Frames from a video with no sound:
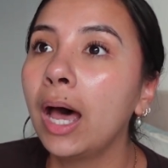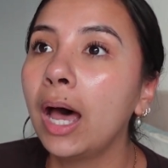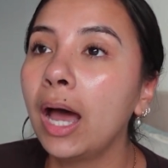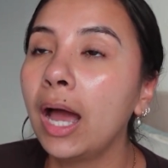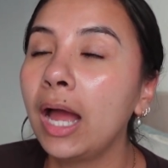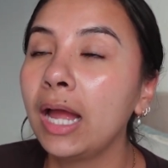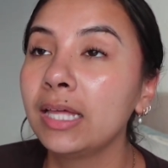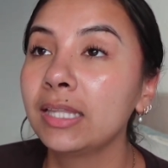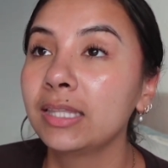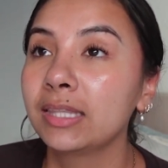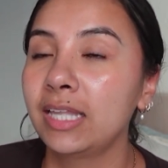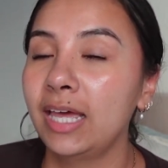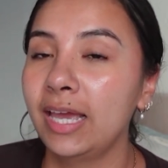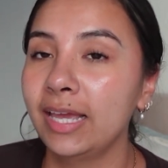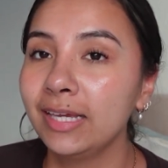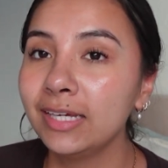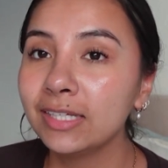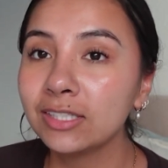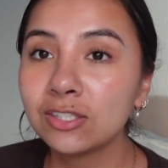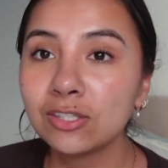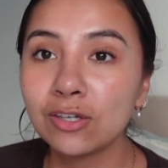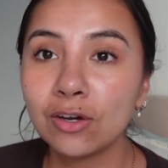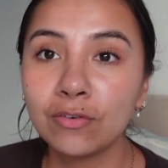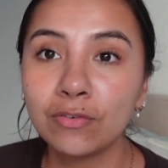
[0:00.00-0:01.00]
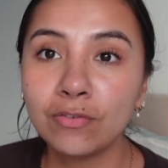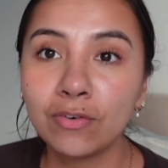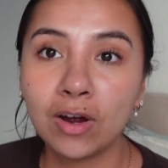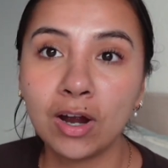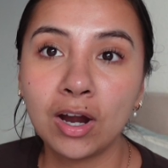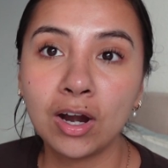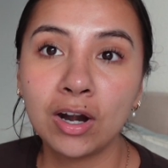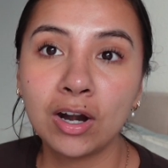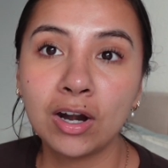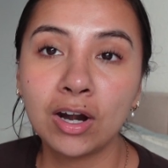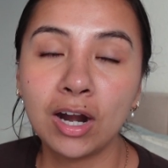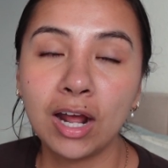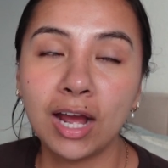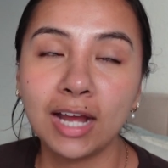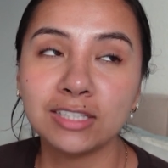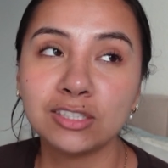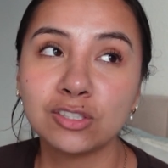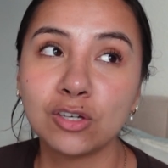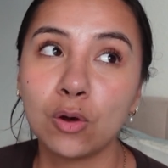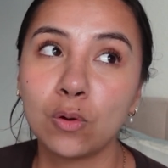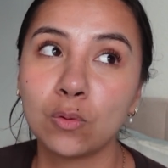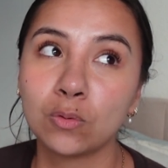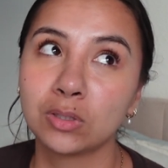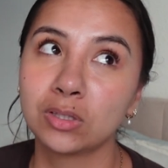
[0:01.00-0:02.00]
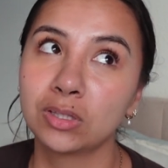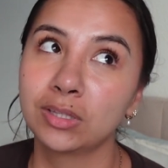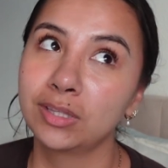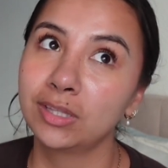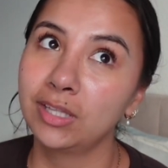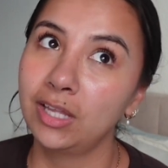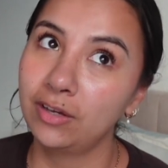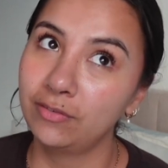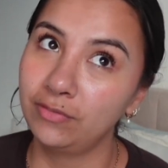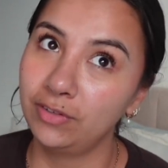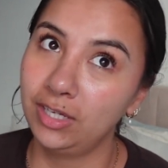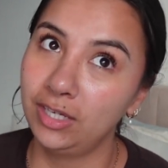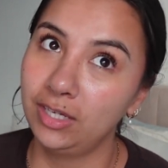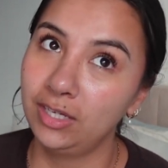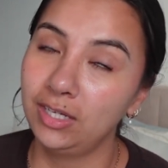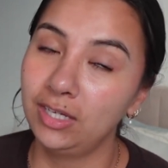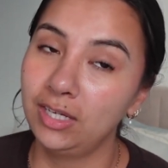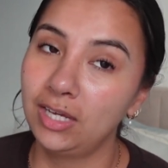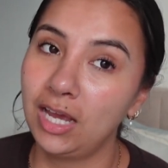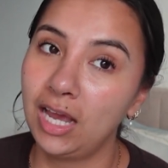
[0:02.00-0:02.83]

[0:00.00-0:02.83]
I like it so far. I don't love it.